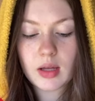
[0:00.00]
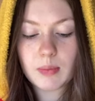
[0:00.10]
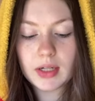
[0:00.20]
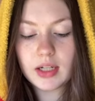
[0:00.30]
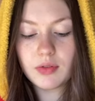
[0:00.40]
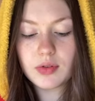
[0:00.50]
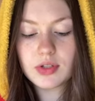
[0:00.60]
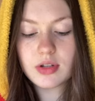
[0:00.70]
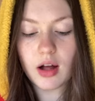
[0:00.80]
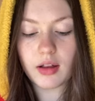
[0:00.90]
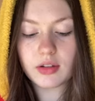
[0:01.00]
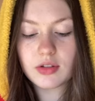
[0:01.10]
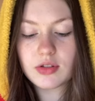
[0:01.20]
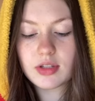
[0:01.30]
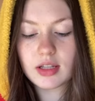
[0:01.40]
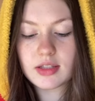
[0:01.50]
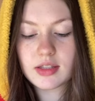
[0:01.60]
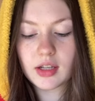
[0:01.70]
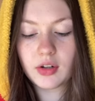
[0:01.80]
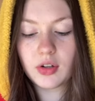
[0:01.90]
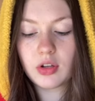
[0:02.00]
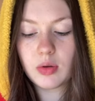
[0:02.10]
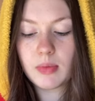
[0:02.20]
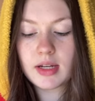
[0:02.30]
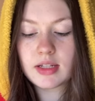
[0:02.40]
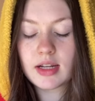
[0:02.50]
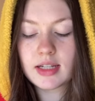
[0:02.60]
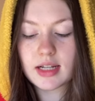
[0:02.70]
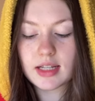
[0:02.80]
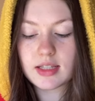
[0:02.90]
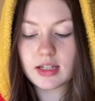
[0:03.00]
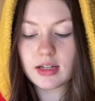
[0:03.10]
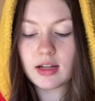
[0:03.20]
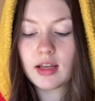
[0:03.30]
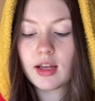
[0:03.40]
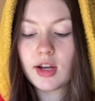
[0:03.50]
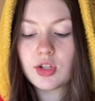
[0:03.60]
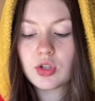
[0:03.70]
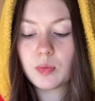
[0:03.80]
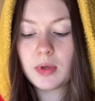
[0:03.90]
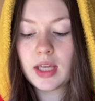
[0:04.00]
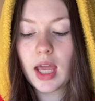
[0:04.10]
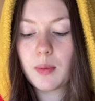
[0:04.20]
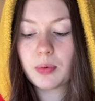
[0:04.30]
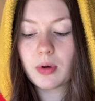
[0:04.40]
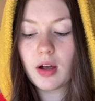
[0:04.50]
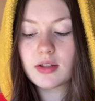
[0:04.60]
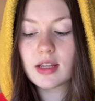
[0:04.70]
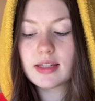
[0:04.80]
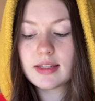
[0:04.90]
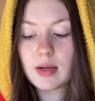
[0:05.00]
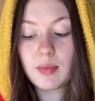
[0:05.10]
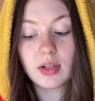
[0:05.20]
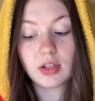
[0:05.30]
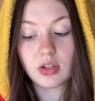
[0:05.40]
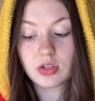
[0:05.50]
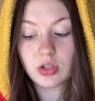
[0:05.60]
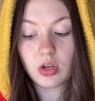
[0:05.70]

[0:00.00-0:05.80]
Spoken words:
Medieval scholars considered human digestion to be a process similar to